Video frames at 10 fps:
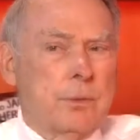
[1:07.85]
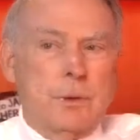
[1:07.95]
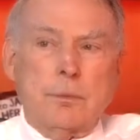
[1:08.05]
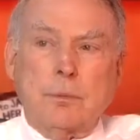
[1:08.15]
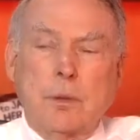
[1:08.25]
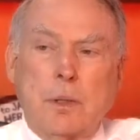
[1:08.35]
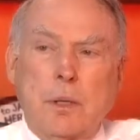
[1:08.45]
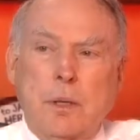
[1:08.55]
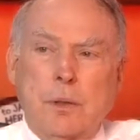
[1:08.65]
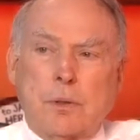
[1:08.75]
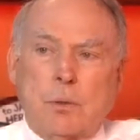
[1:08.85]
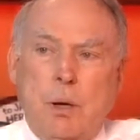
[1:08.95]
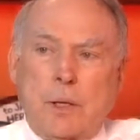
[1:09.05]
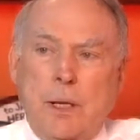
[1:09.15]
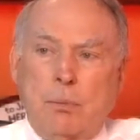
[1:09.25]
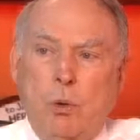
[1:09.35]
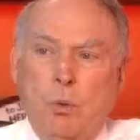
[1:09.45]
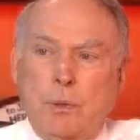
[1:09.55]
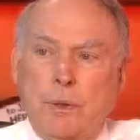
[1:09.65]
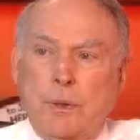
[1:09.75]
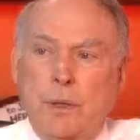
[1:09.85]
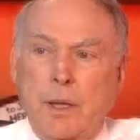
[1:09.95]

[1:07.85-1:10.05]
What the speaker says: And so I came home in the